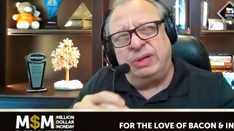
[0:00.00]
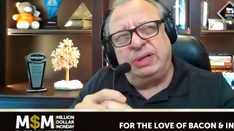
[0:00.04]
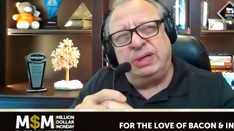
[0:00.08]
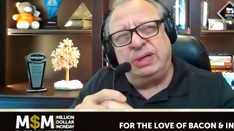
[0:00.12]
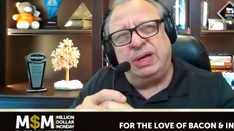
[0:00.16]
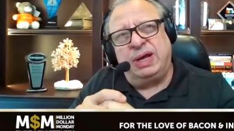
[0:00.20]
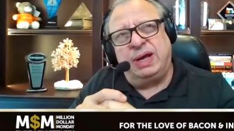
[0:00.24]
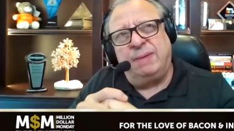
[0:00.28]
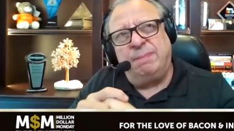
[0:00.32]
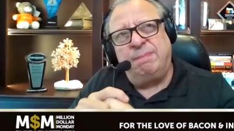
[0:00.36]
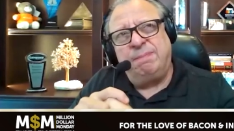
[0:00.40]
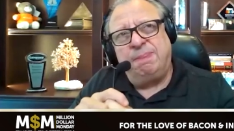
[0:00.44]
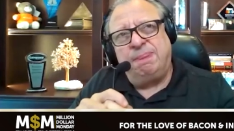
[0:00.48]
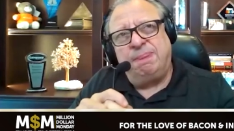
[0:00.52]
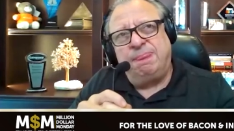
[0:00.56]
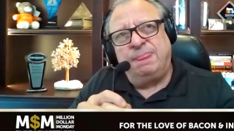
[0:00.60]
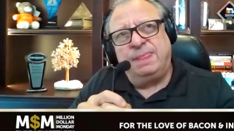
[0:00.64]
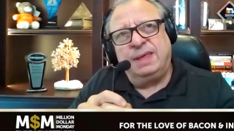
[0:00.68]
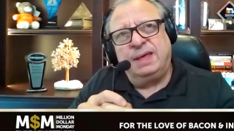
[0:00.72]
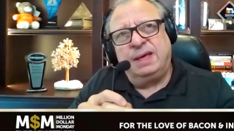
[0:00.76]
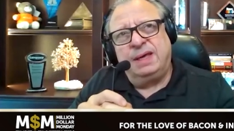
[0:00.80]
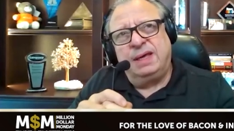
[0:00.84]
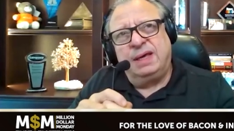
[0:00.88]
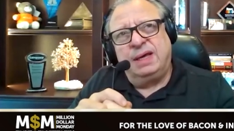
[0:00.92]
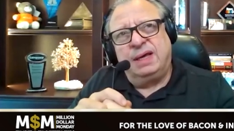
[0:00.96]
But uh,
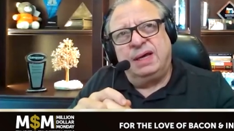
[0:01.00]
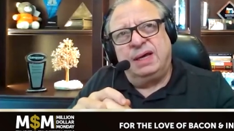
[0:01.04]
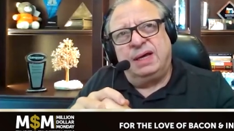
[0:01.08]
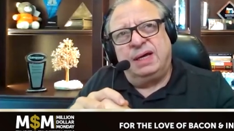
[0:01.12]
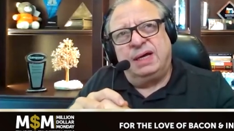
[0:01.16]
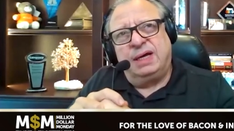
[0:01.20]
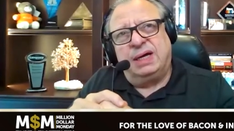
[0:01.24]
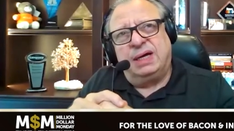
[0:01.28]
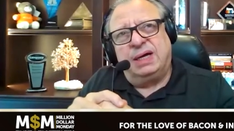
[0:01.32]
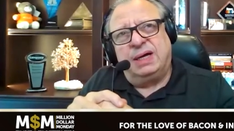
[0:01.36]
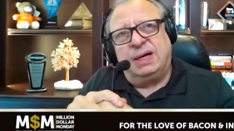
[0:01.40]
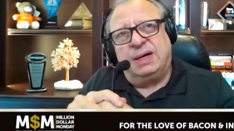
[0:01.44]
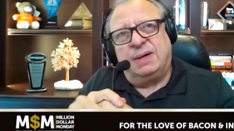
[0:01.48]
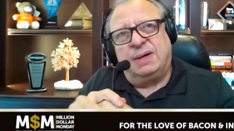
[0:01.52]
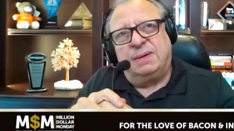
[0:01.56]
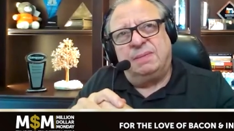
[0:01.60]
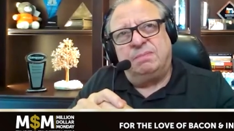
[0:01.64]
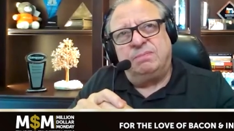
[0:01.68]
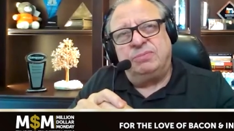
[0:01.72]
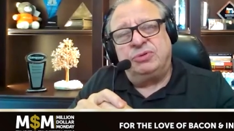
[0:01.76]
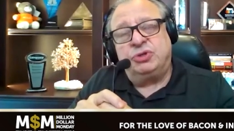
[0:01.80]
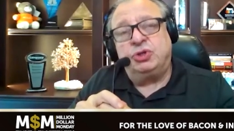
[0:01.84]
um,